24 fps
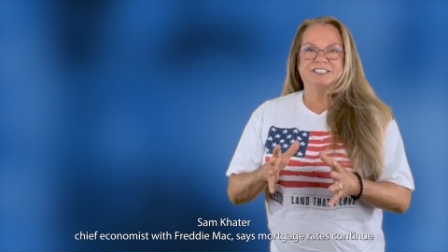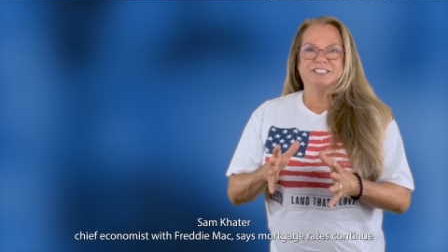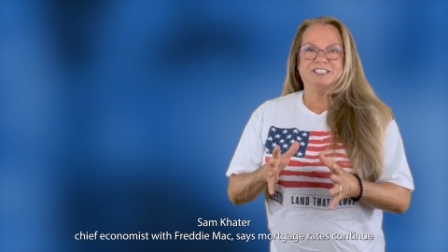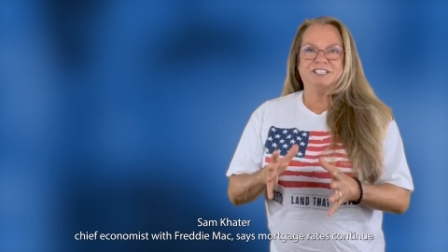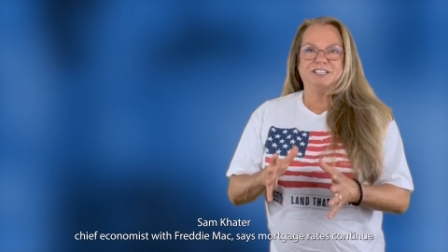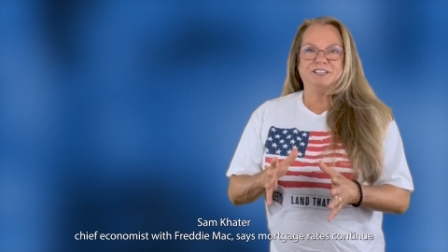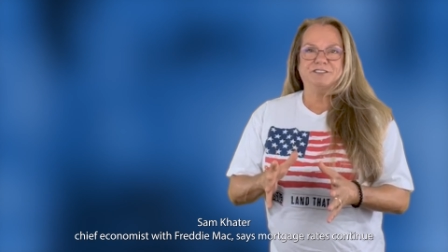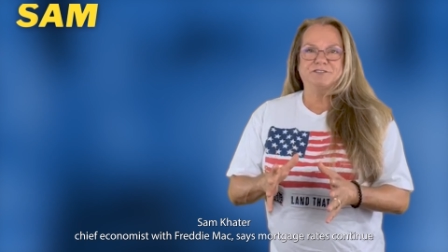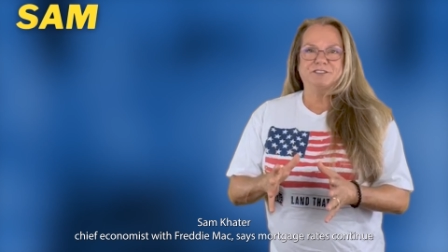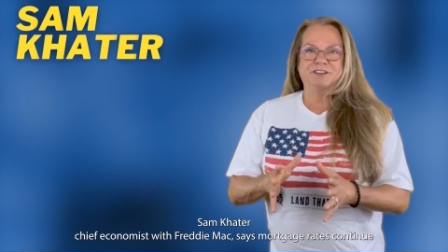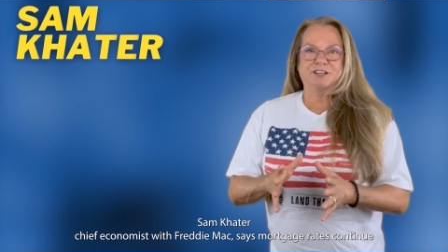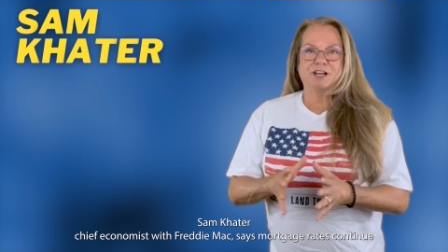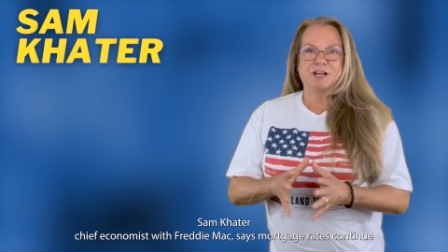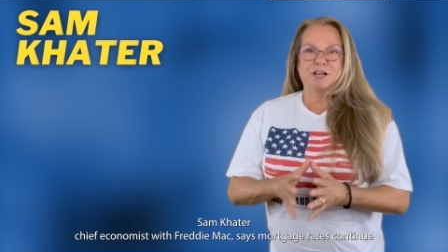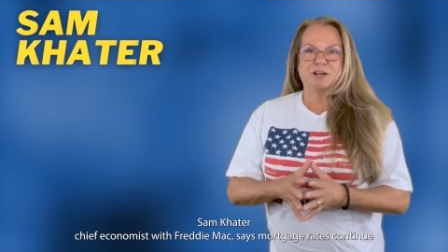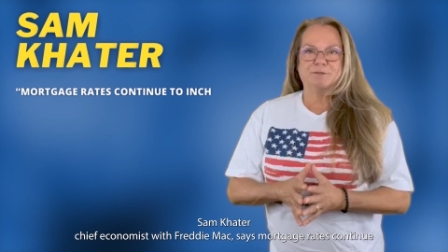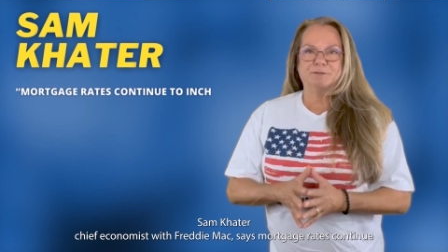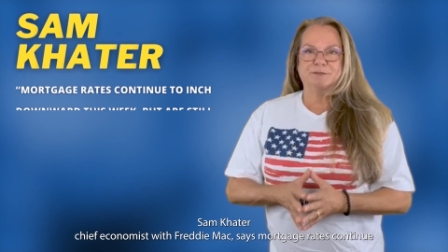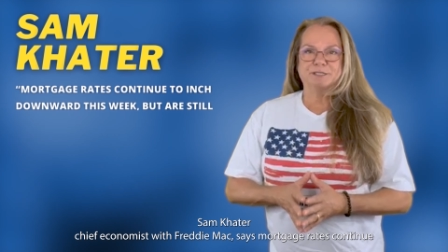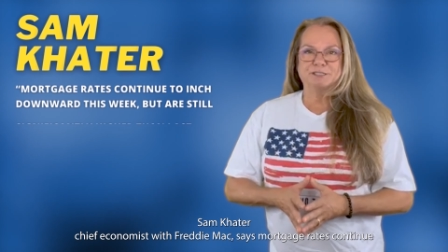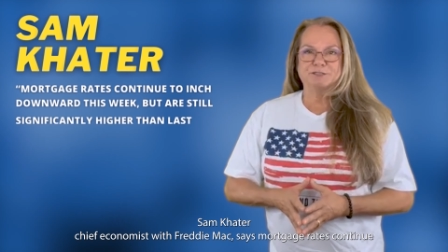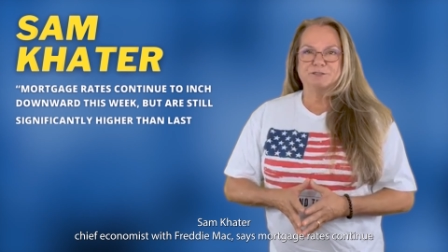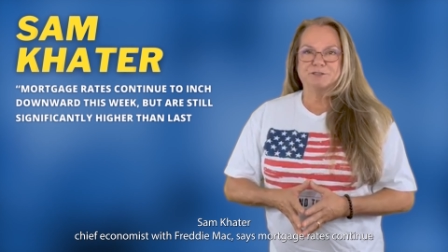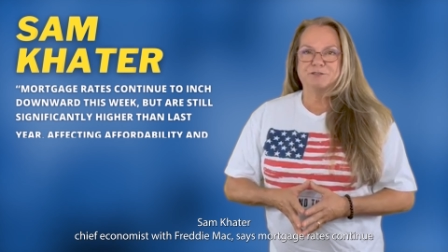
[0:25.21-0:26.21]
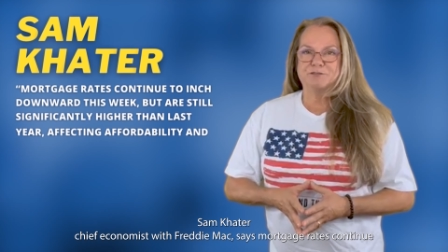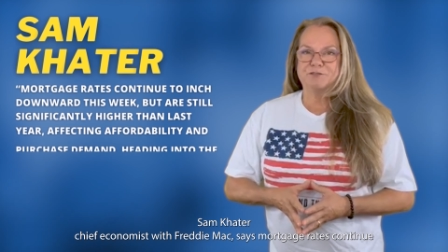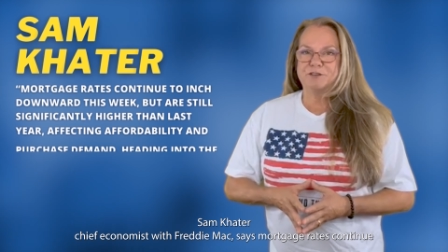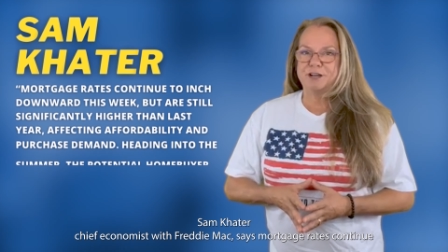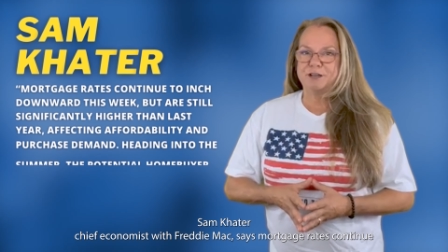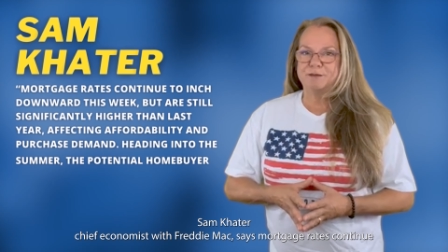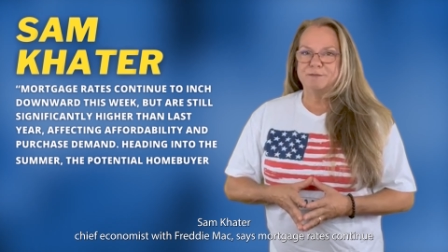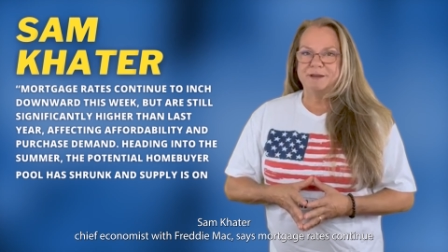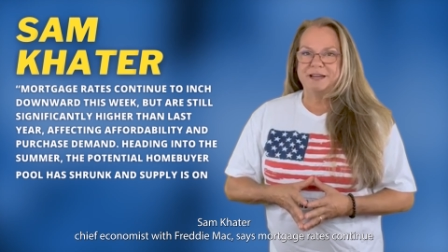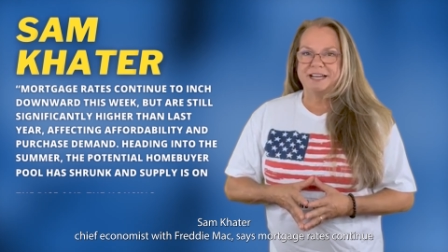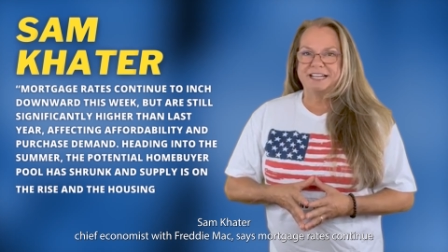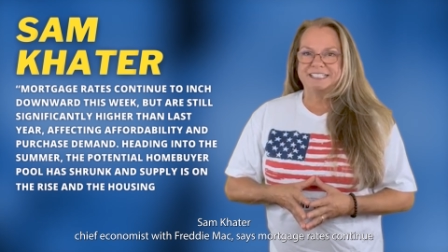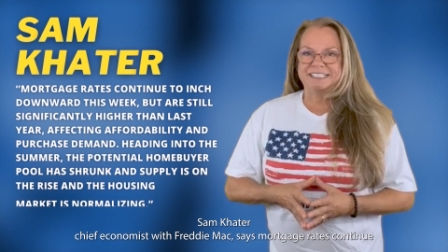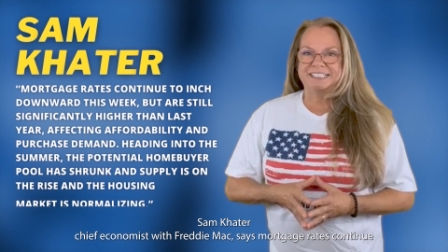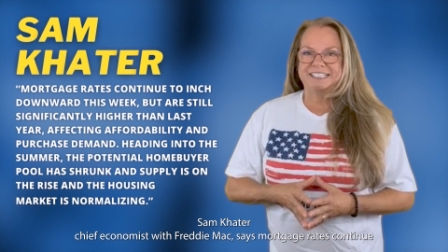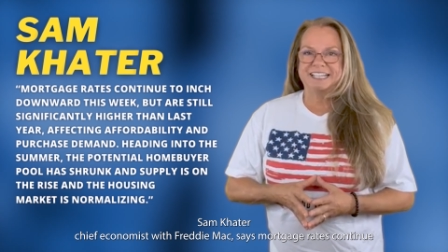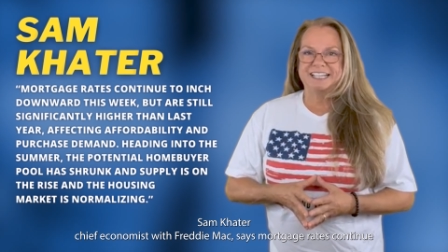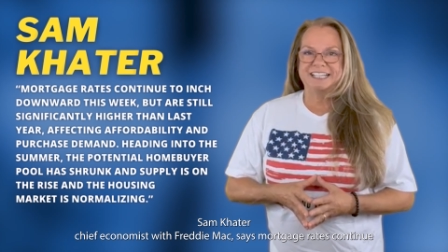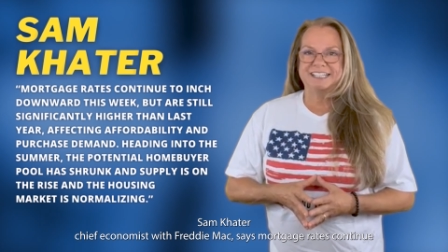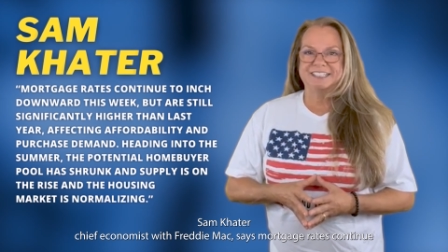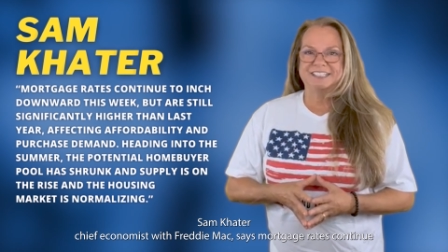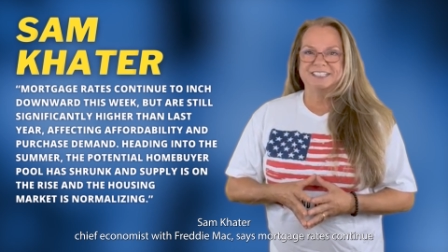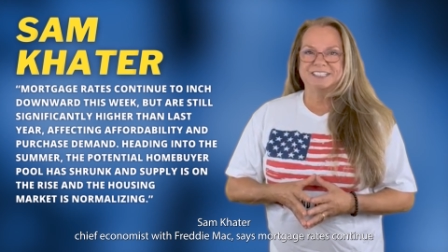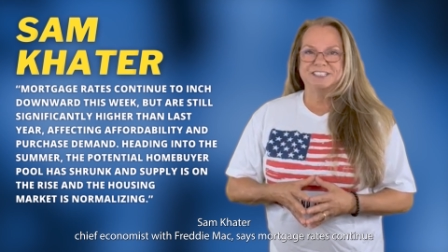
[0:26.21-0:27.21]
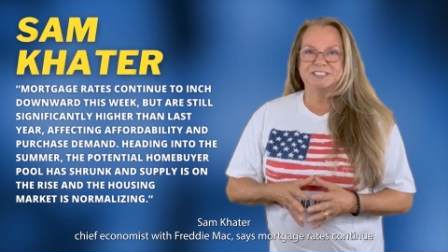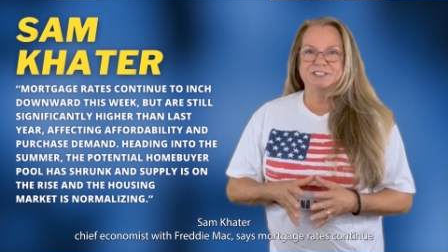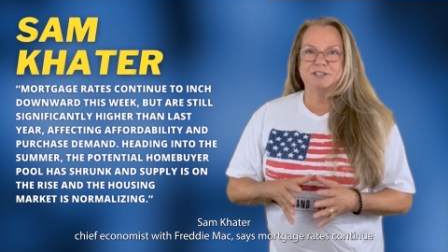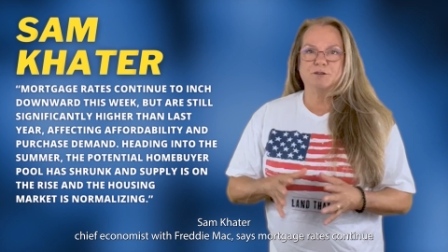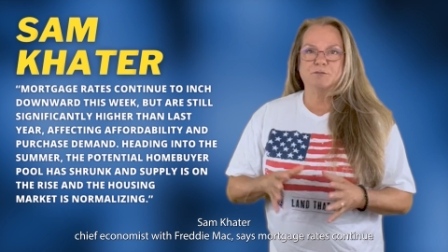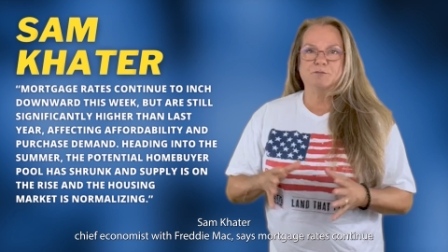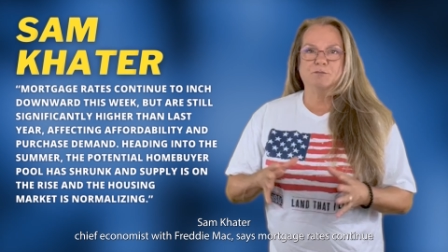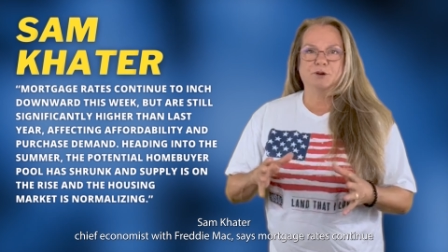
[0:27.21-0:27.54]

chief economist with Freddie Mac, says